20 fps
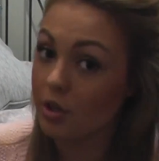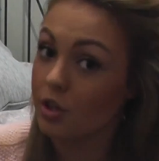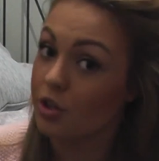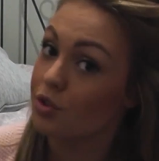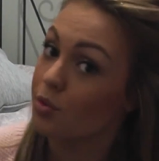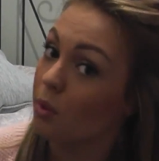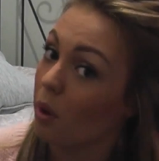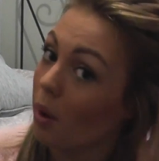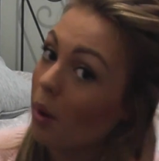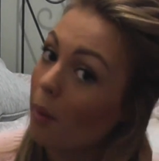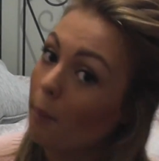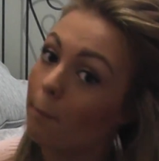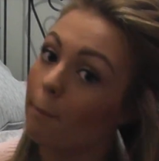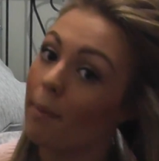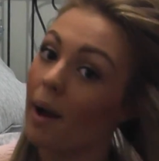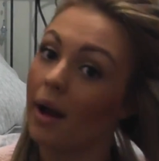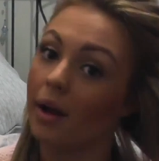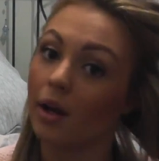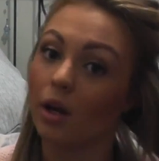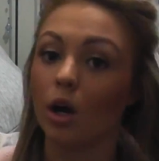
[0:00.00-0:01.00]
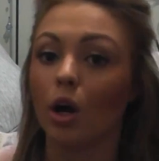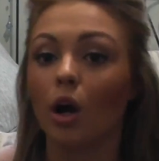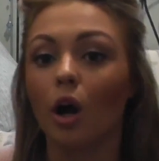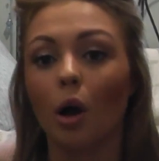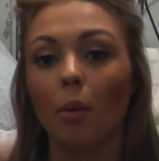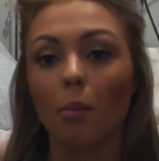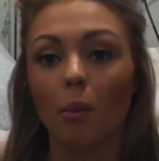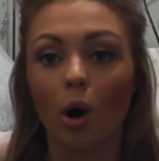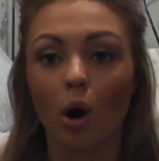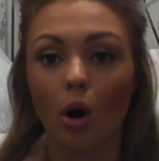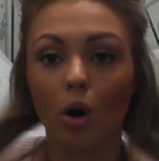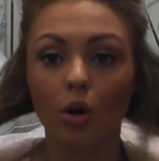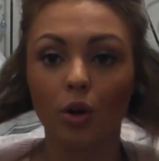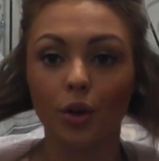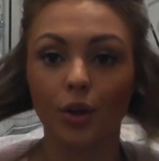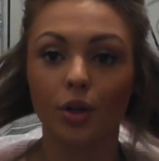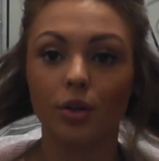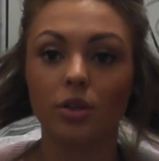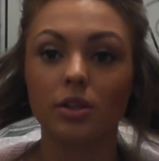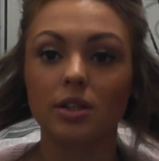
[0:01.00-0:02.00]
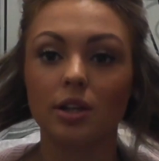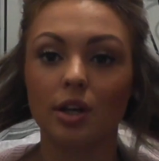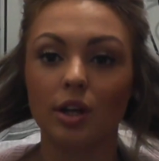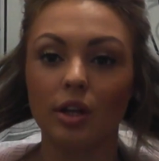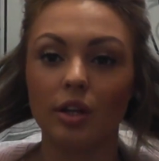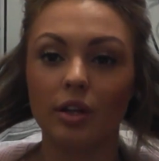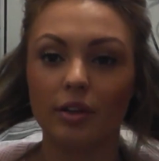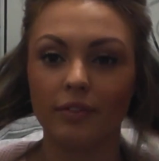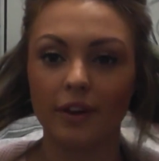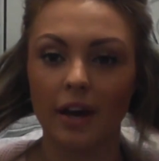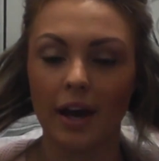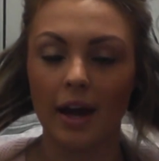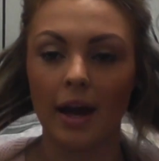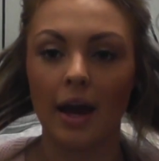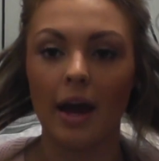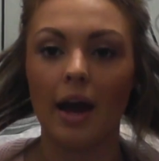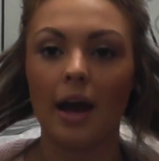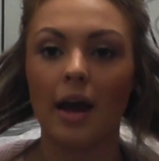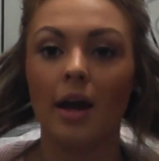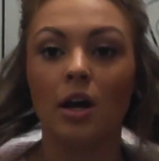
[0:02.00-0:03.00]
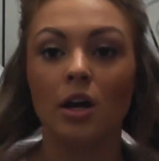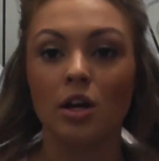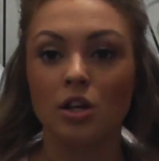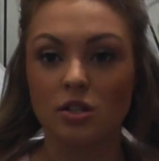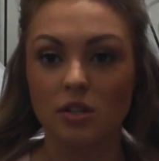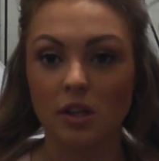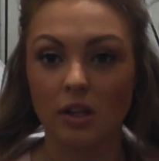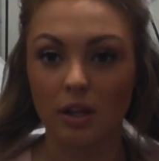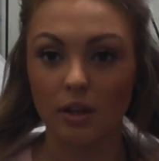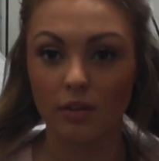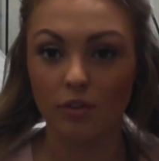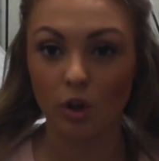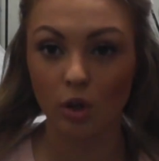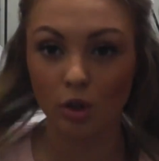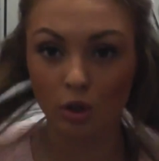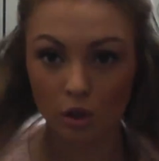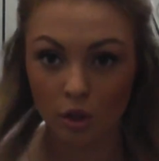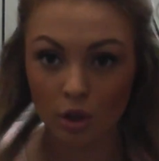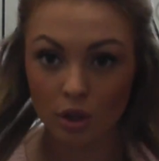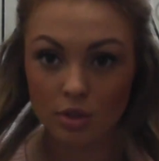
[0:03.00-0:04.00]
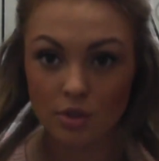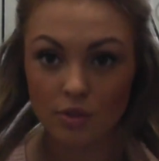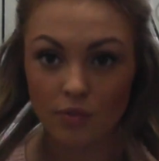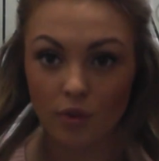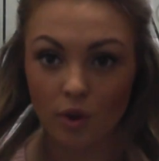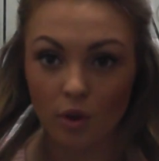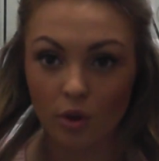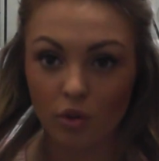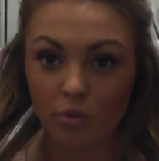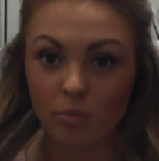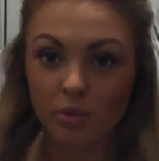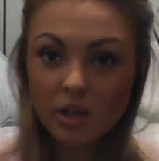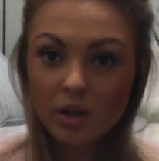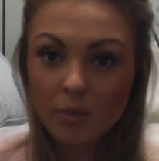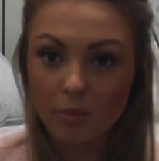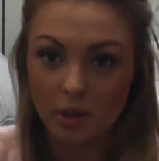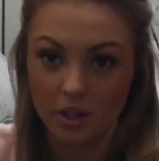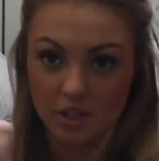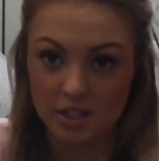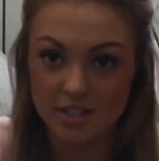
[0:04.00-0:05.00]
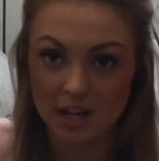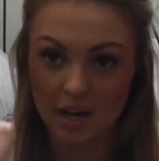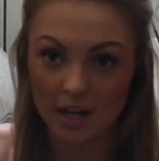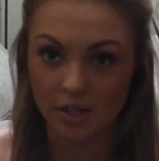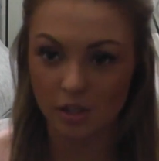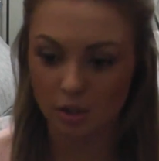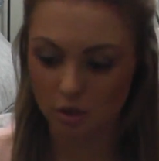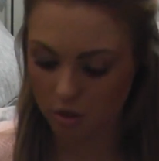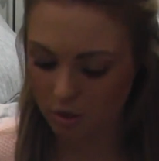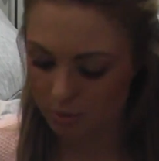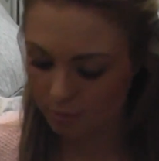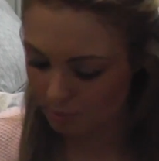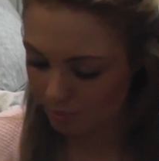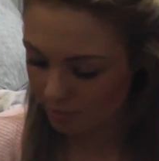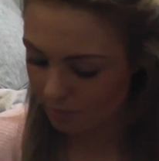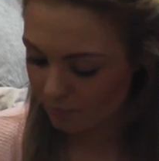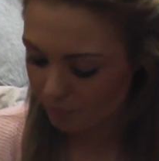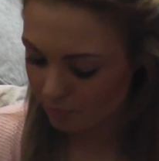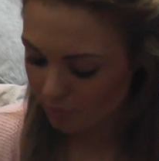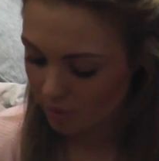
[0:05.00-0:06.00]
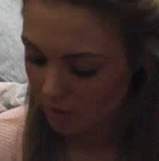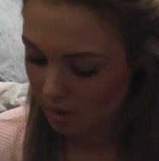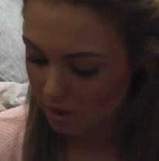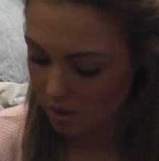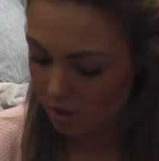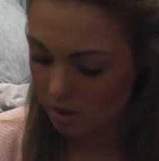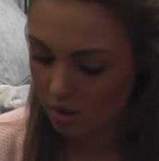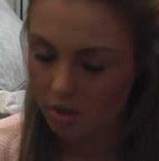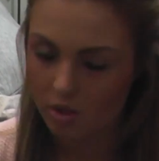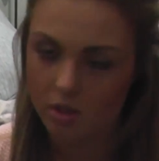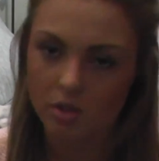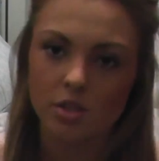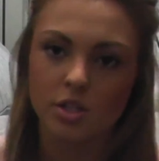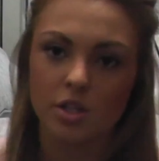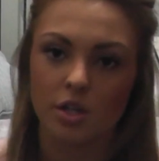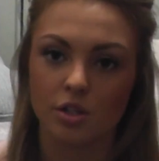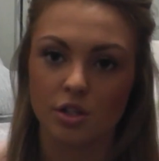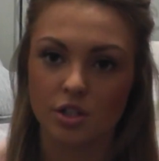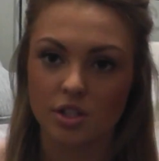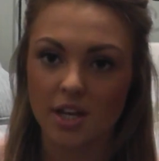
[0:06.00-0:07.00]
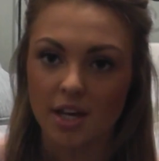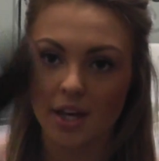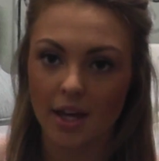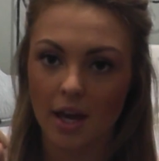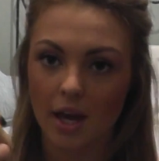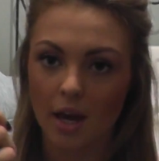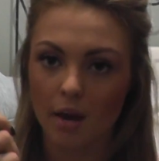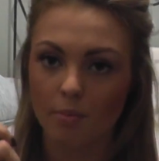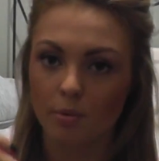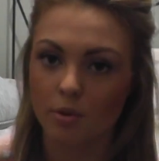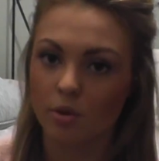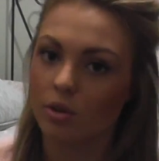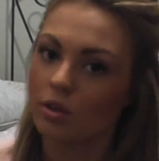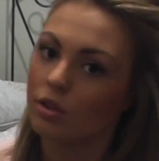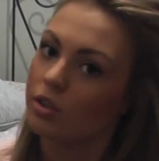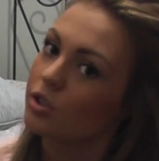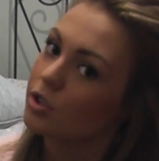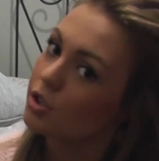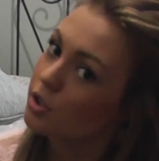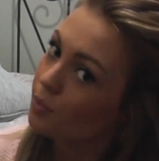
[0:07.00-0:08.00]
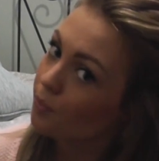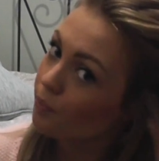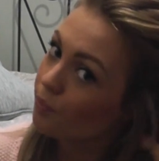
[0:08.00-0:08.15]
just want to back comb all the underneath of your hair so that you've got loads of volume in it when you're tying it up. So just take your hairbrush.